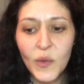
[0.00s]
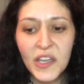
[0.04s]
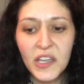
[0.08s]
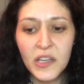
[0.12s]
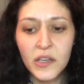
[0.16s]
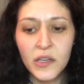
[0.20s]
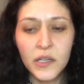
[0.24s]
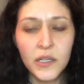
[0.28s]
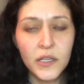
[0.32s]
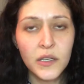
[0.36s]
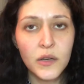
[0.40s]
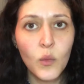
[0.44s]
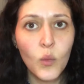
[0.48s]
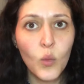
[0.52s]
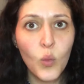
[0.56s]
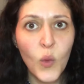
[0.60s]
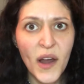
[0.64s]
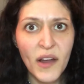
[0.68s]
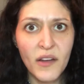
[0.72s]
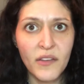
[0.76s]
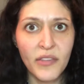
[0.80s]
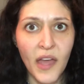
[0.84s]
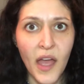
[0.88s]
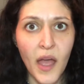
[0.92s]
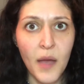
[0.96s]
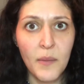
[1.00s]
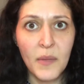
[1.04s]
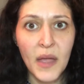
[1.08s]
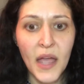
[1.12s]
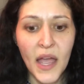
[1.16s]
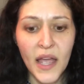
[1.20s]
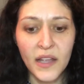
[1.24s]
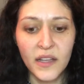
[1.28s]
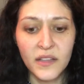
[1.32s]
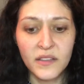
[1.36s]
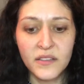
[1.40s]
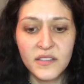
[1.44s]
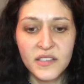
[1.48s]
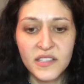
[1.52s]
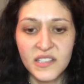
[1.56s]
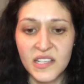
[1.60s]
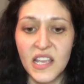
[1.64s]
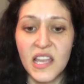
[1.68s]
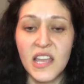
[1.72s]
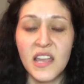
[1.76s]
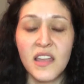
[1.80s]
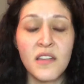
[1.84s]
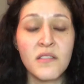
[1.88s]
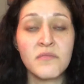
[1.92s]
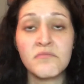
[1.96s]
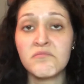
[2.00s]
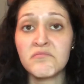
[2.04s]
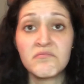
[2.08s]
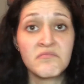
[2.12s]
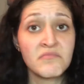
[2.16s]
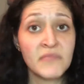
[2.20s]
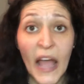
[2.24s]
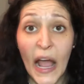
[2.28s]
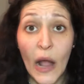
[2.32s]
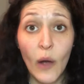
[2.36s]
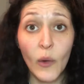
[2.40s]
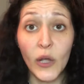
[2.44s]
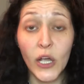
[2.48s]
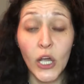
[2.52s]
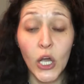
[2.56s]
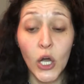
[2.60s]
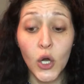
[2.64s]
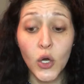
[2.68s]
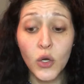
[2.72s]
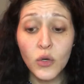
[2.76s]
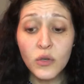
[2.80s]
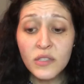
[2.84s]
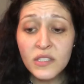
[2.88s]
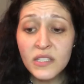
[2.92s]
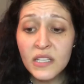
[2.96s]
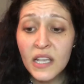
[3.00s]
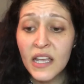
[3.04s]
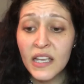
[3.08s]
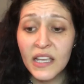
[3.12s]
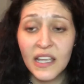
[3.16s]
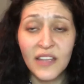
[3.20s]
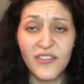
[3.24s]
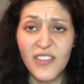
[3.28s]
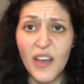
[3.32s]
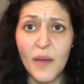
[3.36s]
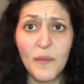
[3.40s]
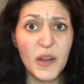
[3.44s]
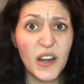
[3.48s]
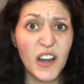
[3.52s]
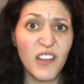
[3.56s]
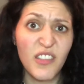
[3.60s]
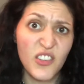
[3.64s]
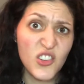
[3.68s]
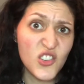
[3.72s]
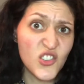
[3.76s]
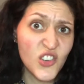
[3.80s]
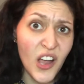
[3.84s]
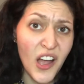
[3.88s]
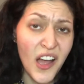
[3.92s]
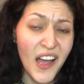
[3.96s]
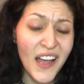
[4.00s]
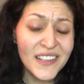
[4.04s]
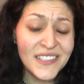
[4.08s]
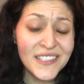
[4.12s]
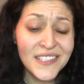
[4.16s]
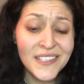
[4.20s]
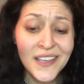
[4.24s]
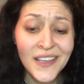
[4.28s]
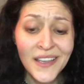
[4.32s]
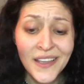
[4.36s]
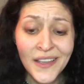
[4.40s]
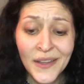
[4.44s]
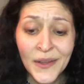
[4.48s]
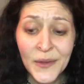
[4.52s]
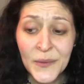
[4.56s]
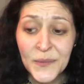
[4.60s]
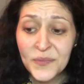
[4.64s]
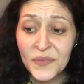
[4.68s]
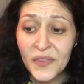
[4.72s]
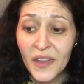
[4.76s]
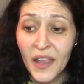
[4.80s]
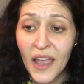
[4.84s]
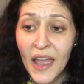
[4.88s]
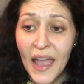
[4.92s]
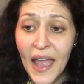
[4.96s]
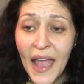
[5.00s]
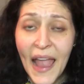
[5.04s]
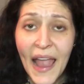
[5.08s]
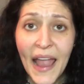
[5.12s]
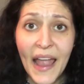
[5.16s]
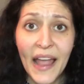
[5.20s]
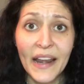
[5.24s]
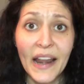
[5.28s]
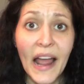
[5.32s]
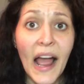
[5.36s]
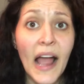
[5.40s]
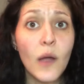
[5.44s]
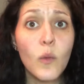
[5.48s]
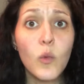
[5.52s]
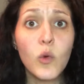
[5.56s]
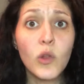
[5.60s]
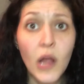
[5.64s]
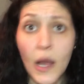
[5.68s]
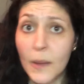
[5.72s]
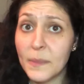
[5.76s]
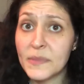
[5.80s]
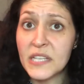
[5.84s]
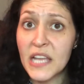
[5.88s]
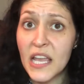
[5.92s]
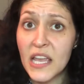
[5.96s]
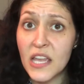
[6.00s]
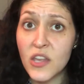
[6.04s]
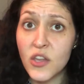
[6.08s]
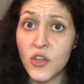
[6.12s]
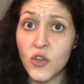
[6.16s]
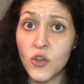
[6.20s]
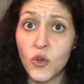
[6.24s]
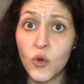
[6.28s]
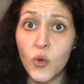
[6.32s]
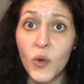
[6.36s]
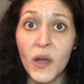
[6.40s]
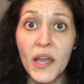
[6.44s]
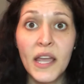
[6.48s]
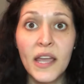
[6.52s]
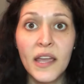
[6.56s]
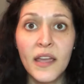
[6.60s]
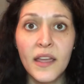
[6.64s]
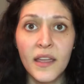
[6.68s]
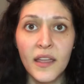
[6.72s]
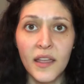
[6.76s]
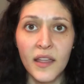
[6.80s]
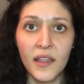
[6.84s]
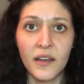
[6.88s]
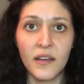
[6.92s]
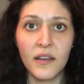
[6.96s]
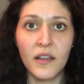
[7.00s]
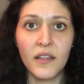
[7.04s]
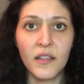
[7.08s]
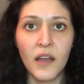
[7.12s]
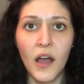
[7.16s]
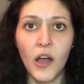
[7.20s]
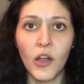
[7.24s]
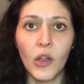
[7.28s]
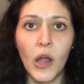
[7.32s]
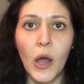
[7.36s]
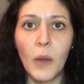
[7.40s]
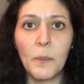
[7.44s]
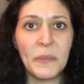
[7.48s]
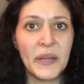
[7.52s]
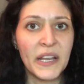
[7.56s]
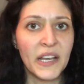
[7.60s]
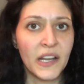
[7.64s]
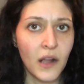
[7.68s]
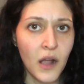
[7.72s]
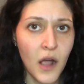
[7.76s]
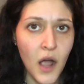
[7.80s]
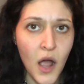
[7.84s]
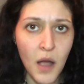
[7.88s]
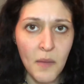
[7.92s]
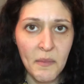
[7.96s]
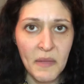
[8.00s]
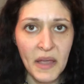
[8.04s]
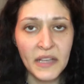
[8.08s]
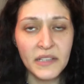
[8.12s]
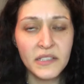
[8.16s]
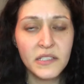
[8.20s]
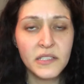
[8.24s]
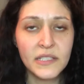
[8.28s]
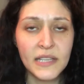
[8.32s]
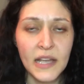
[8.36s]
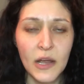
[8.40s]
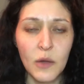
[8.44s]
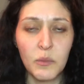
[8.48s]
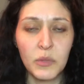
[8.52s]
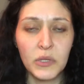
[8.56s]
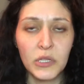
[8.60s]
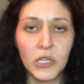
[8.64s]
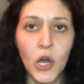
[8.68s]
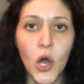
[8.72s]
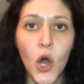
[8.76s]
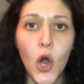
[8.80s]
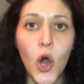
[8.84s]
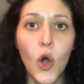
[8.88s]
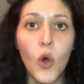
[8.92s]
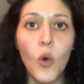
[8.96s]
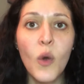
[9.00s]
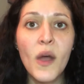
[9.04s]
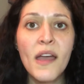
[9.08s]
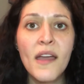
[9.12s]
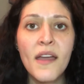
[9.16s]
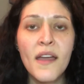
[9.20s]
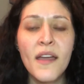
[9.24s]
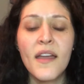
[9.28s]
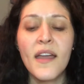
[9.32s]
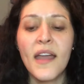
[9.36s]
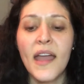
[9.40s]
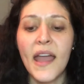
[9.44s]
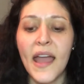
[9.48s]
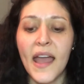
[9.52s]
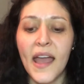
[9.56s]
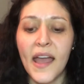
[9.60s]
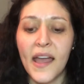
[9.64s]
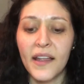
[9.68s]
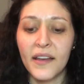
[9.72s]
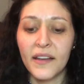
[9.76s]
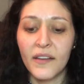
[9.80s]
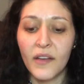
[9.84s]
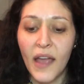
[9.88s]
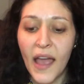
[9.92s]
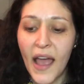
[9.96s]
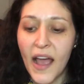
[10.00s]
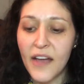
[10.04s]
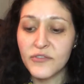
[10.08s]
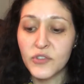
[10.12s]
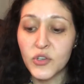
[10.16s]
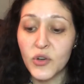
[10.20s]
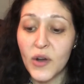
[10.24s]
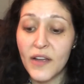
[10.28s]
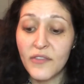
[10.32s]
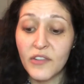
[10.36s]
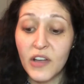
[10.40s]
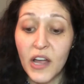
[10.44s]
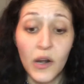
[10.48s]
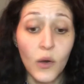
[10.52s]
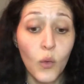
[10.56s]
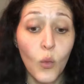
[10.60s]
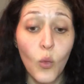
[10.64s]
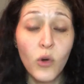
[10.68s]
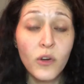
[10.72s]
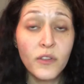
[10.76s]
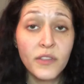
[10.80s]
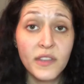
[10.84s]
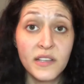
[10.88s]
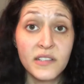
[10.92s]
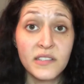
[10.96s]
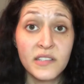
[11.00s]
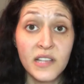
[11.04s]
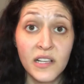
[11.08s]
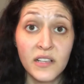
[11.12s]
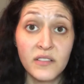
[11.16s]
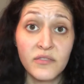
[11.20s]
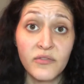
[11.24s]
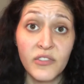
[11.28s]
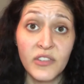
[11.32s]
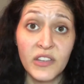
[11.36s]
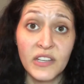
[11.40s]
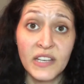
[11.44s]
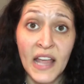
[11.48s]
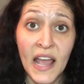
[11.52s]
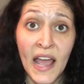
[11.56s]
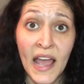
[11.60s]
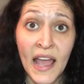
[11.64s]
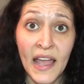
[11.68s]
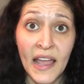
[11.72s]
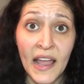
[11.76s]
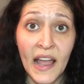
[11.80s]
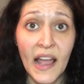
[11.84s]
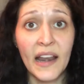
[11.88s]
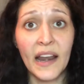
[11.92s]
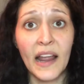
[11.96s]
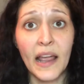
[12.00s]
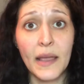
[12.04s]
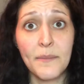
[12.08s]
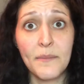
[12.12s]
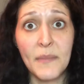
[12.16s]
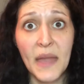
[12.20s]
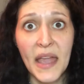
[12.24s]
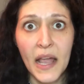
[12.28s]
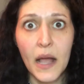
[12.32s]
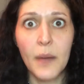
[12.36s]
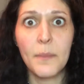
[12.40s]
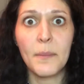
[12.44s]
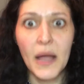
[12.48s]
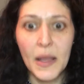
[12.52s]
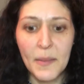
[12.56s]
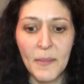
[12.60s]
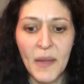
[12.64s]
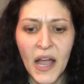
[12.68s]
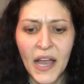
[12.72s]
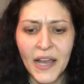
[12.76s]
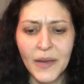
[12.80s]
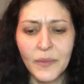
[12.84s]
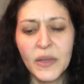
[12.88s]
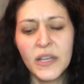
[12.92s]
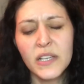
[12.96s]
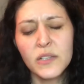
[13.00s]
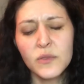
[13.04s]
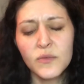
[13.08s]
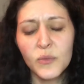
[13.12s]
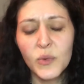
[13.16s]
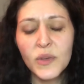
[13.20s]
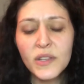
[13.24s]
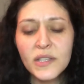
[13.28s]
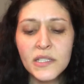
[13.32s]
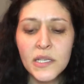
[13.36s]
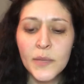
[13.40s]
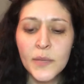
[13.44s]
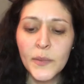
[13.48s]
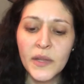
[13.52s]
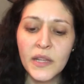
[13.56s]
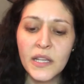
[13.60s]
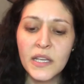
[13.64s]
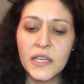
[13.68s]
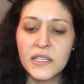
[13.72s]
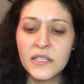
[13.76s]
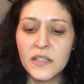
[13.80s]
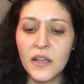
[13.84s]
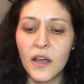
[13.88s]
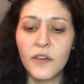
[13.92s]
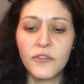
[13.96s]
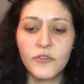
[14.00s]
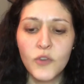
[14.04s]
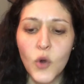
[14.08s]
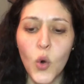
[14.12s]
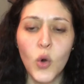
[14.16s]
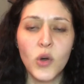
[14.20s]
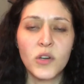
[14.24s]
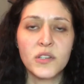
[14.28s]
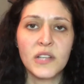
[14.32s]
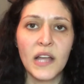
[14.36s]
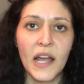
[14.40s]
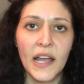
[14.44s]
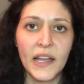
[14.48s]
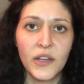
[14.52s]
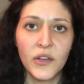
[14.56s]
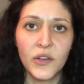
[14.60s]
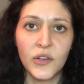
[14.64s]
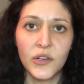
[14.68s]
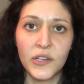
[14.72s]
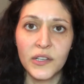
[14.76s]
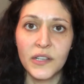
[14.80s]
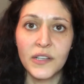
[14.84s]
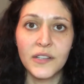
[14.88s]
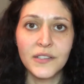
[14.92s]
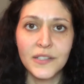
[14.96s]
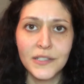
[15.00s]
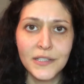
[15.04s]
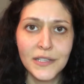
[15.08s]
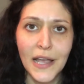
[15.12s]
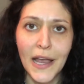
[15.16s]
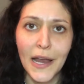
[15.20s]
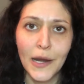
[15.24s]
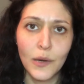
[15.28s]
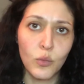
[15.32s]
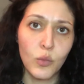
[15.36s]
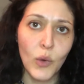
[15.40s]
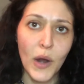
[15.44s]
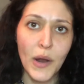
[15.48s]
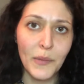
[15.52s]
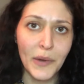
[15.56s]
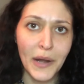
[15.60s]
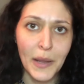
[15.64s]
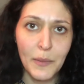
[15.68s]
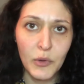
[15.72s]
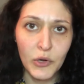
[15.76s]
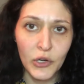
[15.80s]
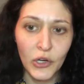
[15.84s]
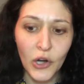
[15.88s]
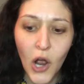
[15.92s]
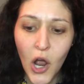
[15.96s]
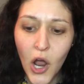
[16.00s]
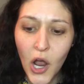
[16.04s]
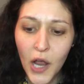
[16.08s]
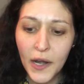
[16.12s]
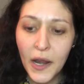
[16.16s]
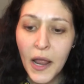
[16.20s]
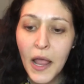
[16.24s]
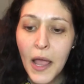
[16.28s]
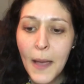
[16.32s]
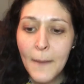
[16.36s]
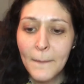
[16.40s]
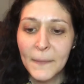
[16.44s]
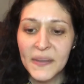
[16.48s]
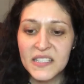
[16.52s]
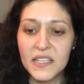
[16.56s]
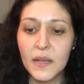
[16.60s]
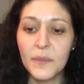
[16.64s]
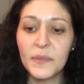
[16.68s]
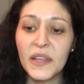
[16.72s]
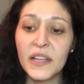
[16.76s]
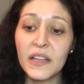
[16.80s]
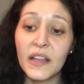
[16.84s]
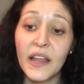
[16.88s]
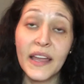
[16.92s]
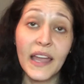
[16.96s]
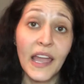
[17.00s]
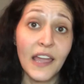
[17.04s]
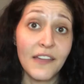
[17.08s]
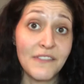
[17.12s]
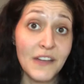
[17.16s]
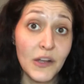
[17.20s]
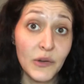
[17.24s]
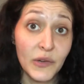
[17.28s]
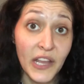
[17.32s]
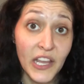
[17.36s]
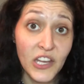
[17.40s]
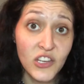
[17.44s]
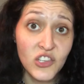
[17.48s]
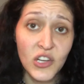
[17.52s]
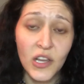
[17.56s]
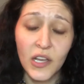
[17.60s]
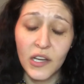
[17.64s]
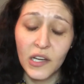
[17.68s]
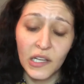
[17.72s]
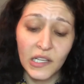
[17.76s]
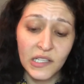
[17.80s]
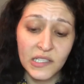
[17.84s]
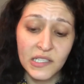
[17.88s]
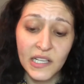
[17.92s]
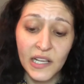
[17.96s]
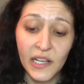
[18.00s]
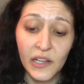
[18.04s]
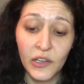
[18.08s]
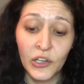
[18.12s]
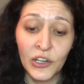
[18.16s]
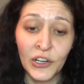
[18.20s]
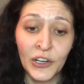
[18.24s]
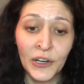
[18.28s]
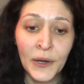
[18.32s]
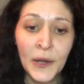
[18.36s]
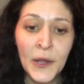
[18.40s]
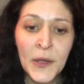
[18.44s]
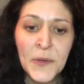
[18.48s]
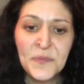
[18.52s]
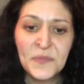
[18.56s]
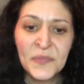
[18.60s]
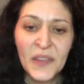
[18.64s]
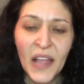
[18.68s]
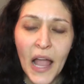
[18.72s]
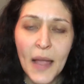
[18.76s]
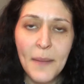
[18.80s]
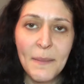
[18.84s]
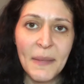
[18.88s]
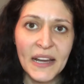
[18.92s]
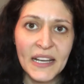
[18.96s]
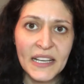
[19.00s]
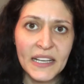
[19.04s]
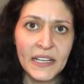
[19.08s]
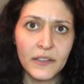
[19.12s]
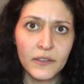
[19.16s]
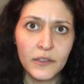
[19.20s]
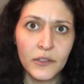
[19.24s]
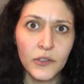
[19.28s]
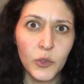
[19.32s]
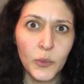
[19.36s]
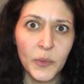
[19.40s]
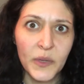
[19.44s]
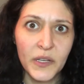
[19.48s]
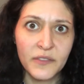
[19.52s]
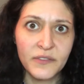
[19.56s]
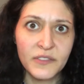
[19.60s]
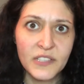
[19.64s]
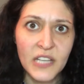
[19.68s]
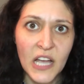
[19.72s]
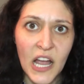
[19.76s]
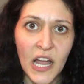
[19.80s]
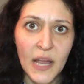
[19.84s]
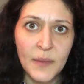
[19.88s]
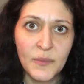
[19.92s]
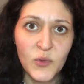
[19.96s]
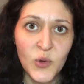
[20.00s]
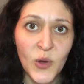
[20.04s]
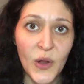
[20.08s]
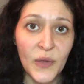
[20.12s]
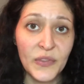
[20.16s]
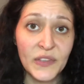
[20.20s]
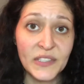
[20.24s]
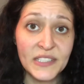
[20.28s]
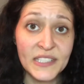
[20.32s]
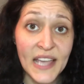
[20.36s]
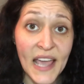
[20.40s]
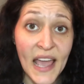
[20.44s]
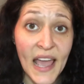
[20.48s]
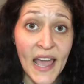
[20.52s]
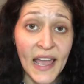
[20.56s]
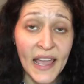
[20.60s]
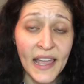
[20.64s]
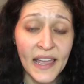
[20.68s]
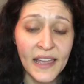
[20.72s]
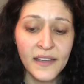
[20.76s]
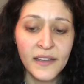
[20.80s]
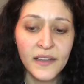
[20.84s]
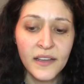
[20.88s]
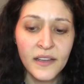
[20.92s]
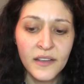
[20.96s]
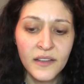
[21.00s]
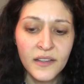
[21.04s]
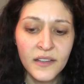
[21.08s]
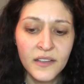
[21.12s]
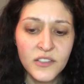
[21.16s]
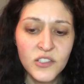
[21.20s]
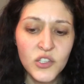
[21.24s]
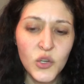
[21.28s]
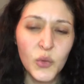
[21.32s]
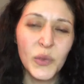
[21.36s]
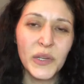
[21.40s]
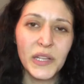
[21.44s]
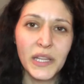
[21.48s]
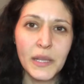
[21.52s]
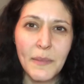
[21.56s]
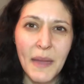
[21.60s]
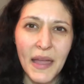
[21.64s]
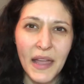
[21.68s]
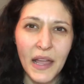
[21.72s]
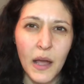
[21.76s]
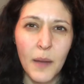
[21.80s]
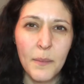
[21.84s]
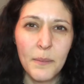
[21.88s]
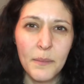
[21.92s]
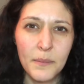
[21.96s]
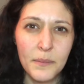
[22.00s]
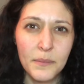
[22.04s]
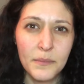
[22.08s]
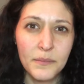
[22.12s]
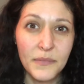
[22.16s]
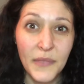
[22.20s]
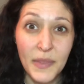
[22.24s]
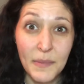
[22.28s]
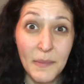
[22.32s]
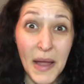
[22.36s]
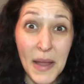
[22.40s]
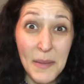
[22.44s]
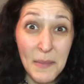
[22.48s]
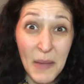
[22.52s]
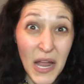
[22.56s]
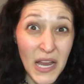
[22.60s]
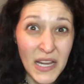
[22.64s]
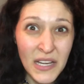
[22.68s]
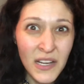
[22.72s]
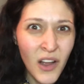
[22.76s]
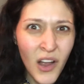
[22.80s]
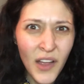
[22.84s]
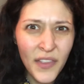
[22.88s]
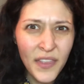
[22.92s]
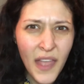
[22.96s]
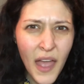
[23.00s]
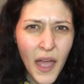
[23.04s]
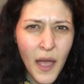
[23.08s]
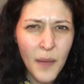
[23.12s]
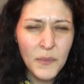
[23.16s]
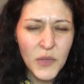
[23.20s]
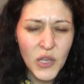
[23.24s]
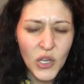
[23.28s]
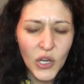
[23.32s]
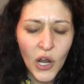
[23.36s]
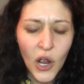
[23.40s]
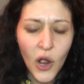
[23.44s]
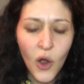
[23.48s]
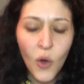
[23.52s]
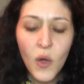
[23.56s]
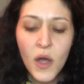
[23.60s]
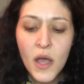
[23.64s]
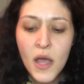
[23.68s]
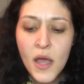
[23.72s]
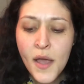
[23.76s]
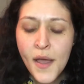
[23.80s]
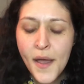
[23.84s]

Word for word: we could wear them and see how it goes, give them another shot, and I will update you in, I'll pin a comment down below, and after I've kind of worn these things for the day and I make up my mind, because with some of these, of course, I could decide right when I put it on, but something like a foundation, a concealer, I might need a little bit of time throughout the day to really make up my mind on them, you know?